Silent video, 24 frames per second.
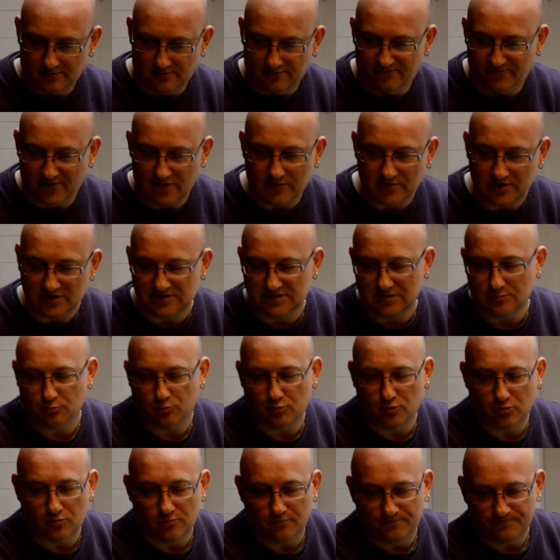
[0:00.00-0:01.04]
Very
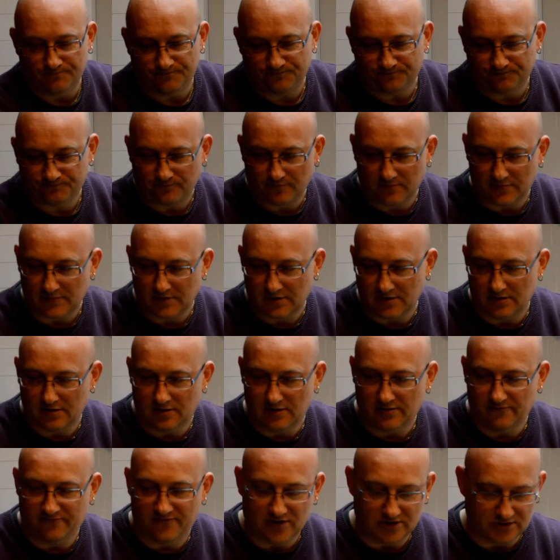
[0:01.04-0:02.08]
simple.
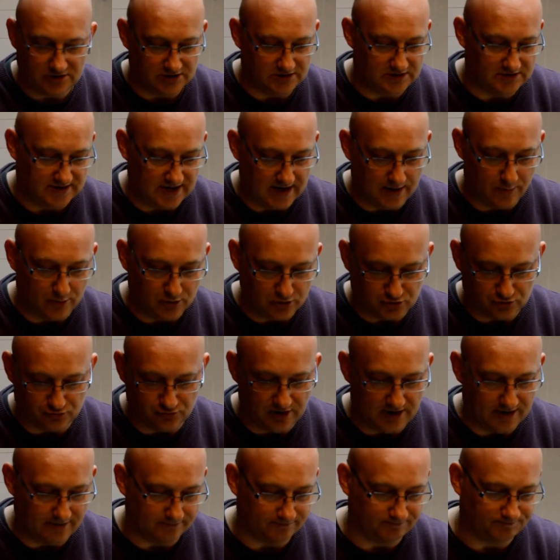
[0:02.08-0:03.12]
If I just
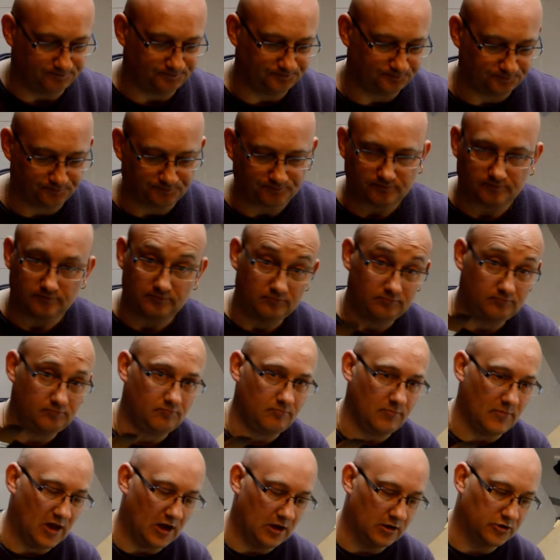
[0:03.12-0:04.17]
demonstrate.
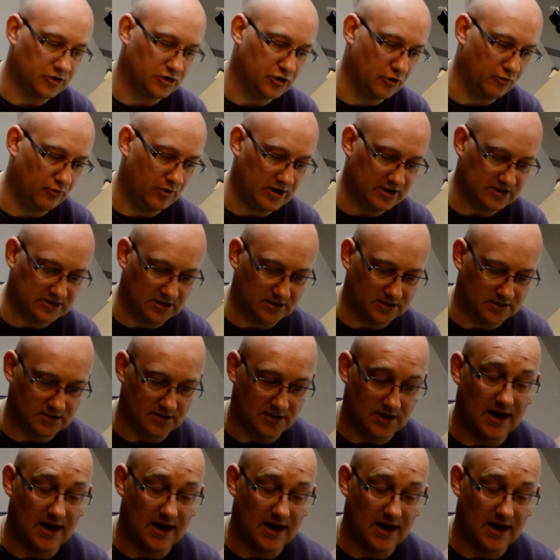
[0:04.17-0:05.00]
Two reasons.